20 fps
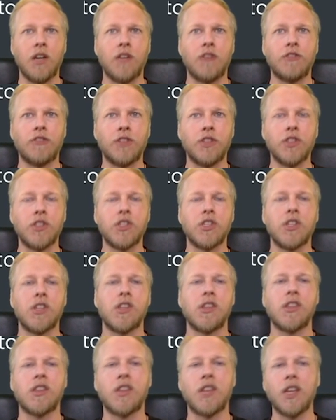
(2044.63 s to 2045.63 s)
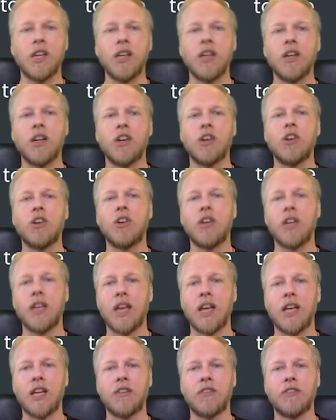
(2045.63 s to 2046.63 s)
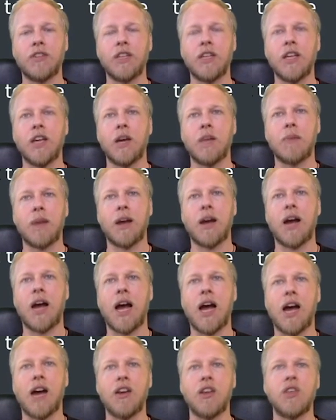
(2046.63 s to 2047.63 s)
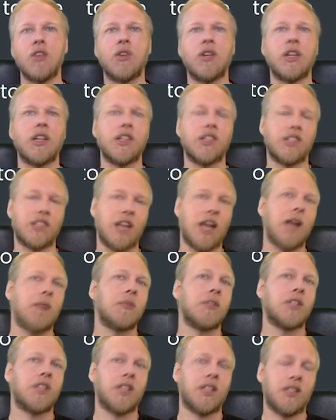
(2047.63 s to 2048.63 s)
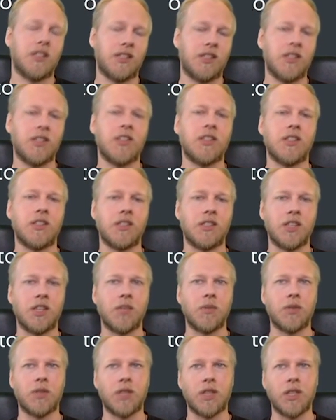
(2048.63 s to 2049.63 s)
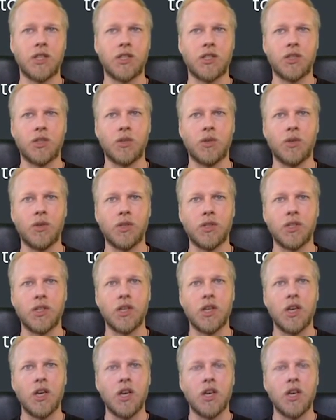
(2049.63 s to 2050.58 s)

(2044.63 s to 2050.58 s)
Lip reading: First, think creatively about how you can establish consistency with these tools.